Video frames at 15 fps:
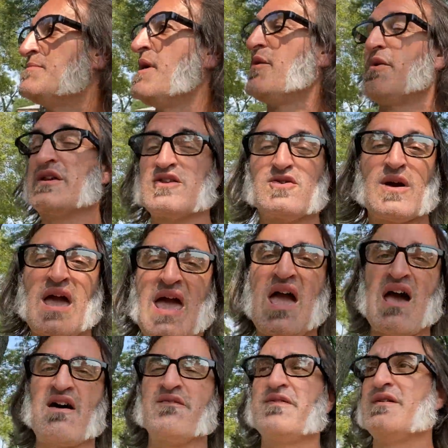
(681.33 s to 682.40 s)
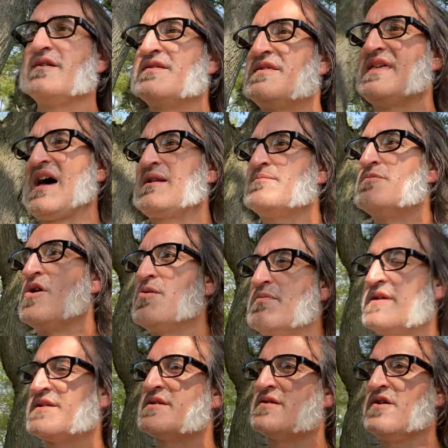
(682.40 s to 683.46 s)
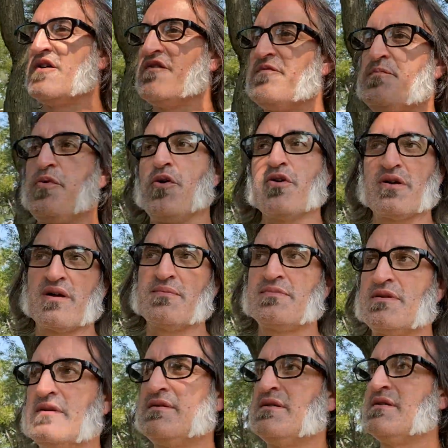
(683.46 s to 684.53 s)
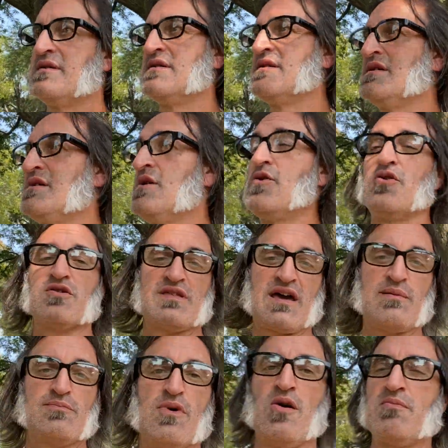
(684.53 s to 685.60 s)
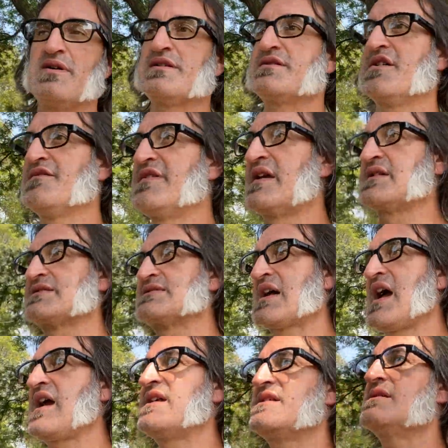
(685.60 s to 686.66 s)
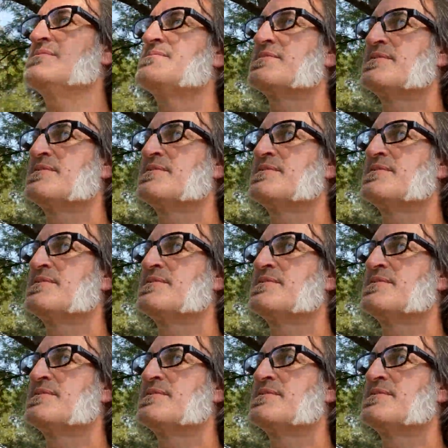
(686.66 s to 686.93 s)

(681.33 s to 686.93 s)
But when you have that moment of boredom or that moment of anxiety